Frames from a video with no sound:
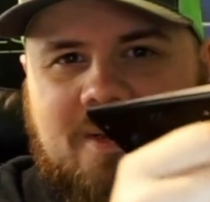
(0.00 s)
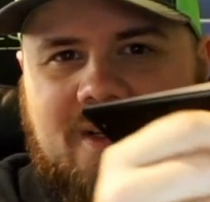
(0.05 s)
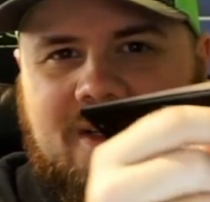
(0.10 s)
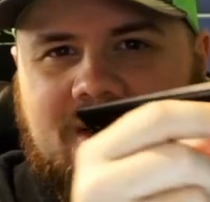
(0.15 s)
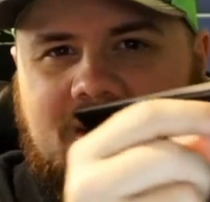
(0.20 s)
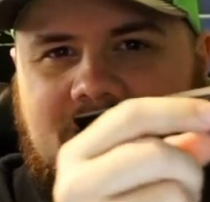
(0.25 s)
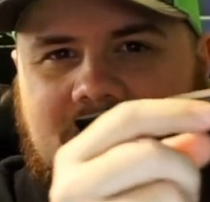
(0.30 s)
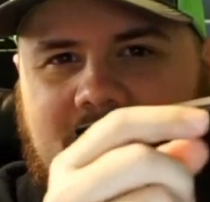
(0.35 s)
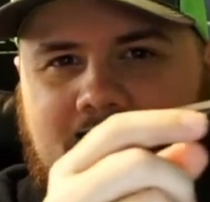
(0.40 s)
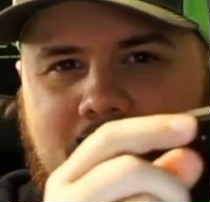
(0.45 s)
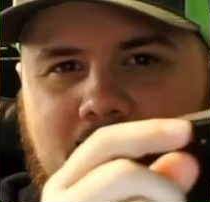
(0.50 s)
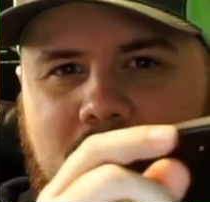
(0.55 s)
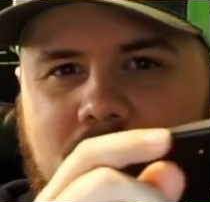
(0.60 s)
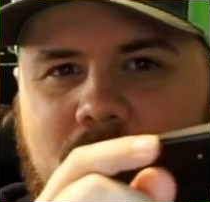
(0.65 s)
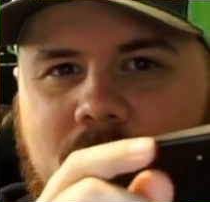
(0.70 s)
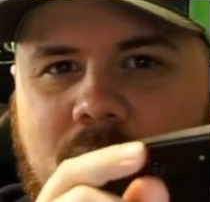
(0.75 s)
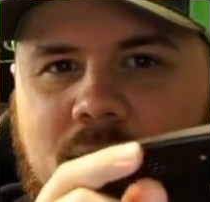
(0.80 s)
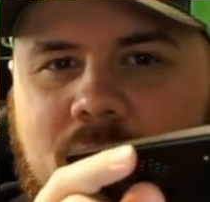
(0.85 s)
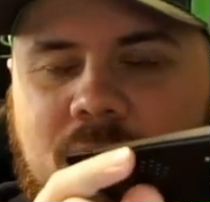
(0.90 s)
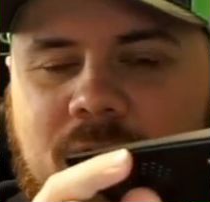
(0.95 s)
to kind of
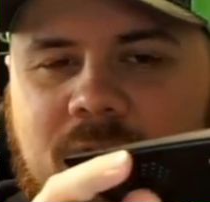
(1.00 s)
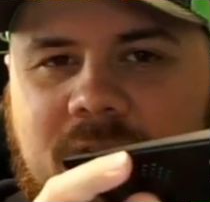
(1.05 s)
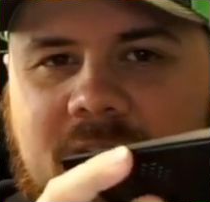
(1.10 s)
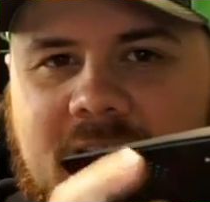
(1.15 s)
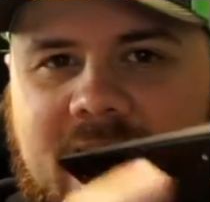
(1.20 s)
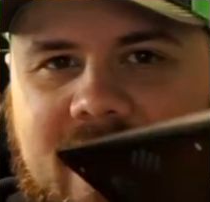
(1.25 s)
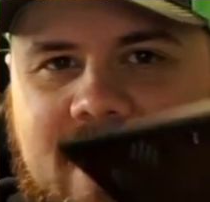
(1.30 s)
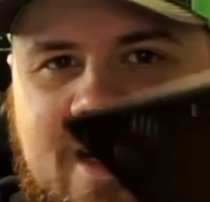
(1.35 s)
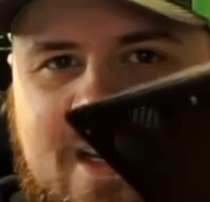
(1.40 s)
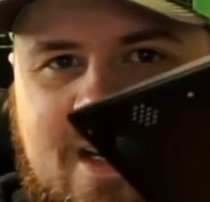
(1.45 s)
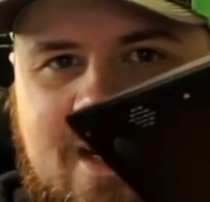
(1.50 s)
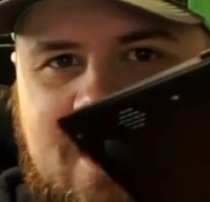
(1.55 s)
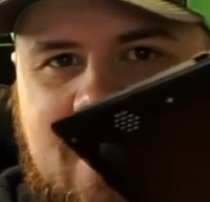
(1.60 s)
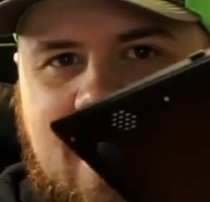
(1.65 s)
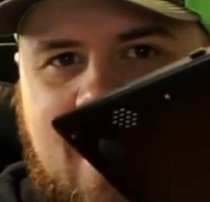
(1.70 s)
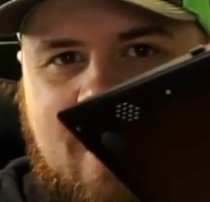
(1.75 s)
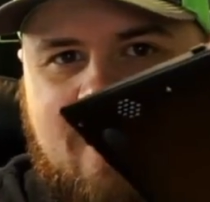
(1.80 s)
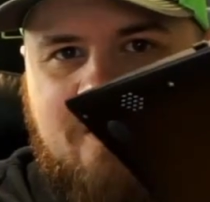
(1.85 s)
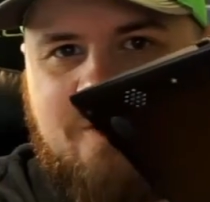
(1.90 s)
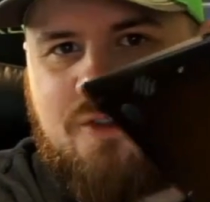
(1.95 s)
move that heat
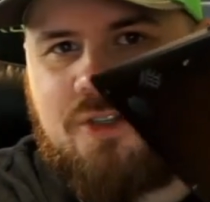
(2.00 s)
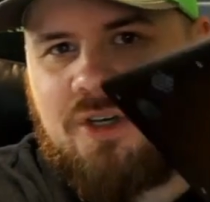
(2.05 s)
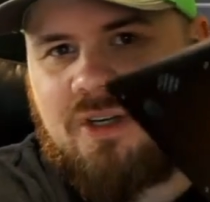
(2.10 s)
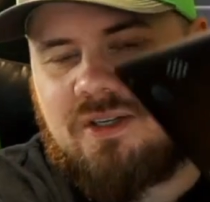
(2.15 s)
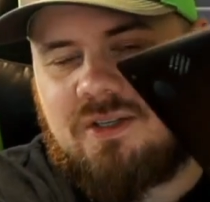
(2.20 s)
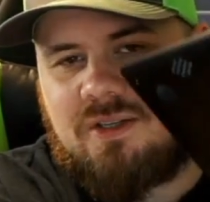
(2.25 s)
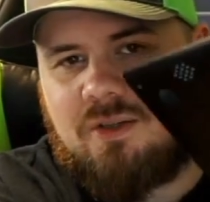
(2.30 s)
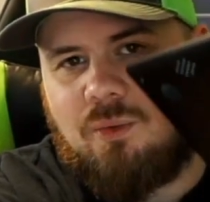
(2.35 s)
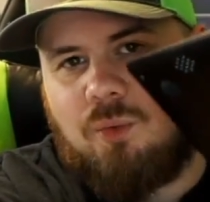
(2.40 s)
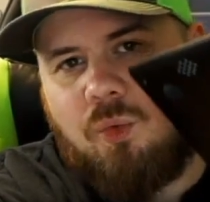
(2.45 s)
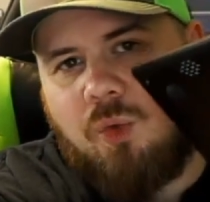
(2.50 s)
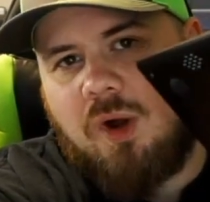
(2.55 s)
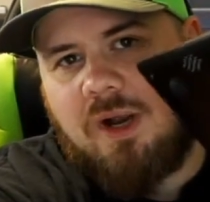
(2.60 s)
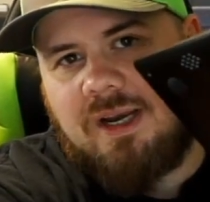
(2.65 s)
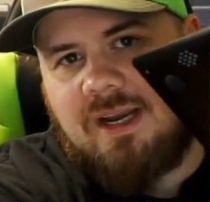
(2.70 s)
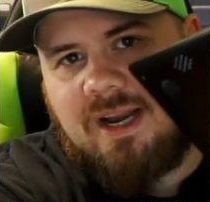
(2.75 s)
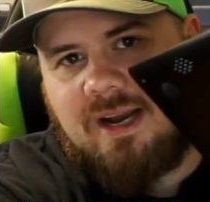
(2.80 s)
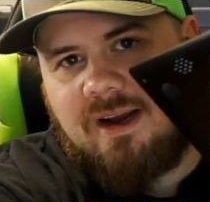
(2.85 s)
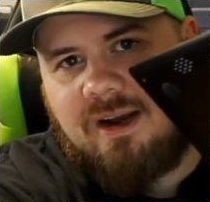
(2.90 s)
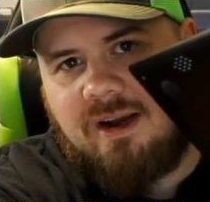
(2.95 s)
out of just the
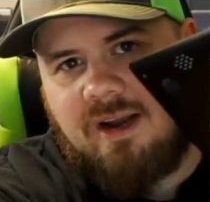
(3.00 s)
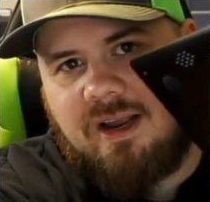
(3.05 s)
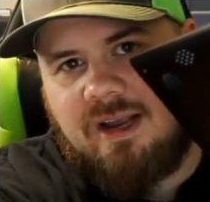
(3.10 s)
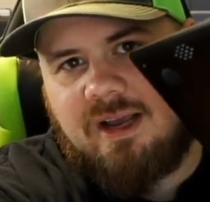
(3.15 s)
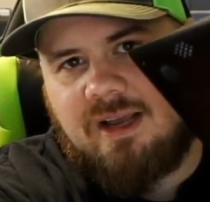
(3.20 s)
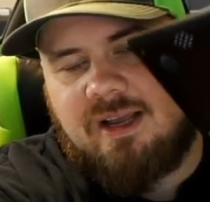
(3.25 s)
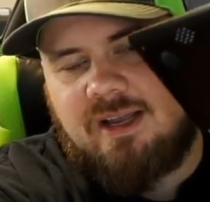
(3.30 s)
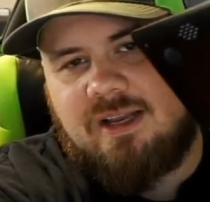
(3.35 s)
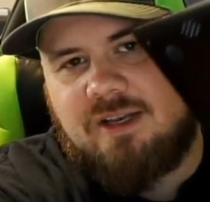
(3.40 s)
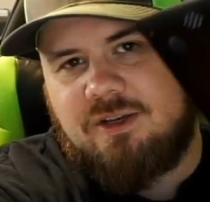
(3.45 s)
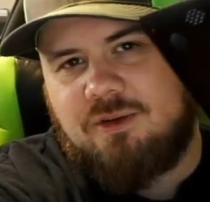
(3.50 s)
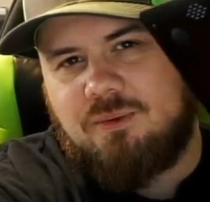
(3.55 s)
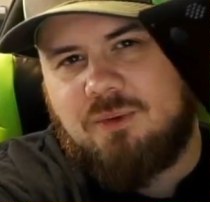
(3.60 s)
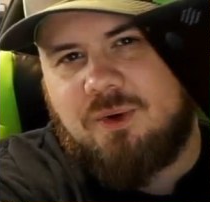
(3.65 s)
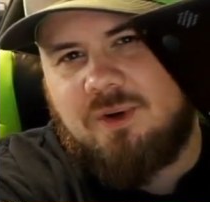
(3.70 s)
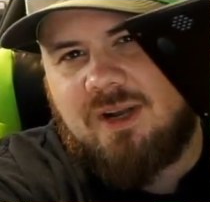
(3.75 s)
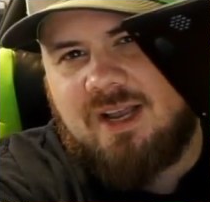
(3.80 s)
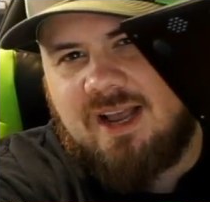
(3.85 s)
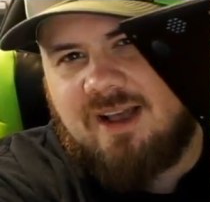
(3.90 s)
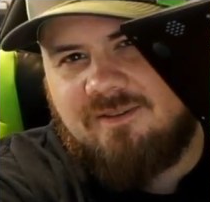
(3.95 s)
one area, and you
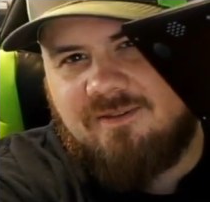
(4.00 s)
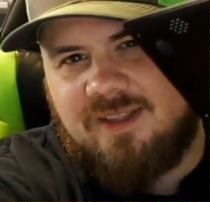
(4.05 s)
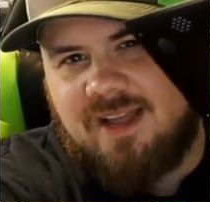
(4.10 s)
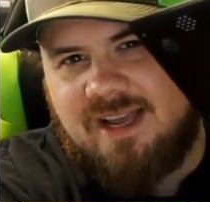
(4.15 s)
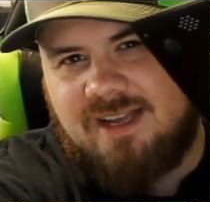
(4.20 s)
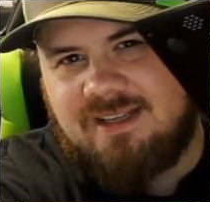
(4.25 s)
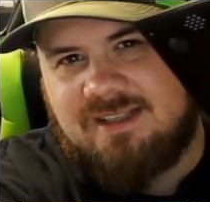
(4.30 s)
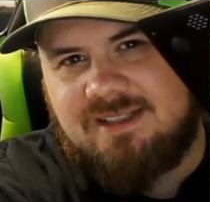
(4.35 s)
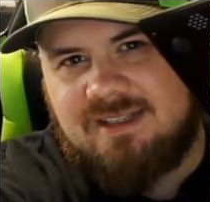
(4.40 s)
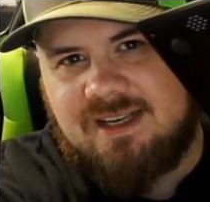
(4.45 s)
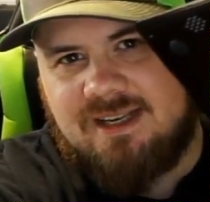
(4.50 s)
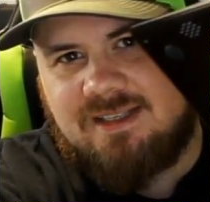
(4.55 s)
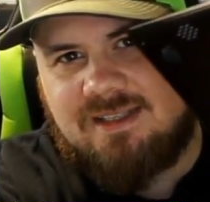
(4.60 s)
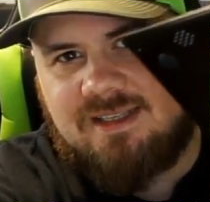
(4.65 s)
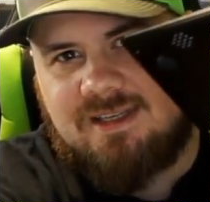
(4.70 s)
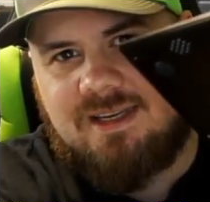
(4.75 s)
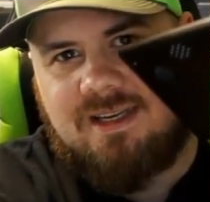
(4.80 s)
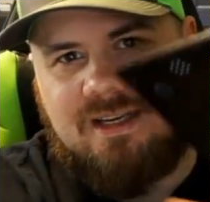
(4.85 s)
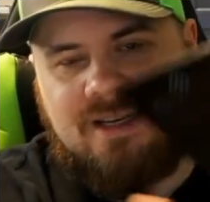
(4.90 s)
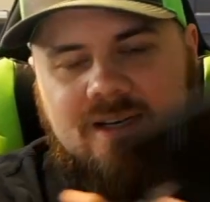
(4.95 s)
won't have that intense
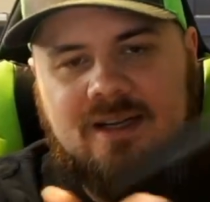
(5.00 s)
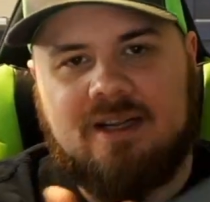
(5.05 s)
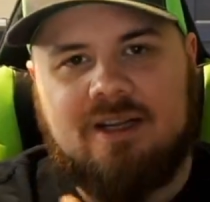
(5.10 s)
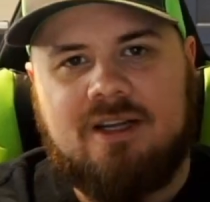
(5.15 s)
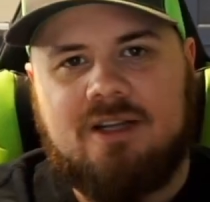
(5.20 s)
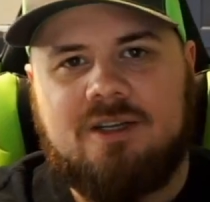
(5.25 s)
heat.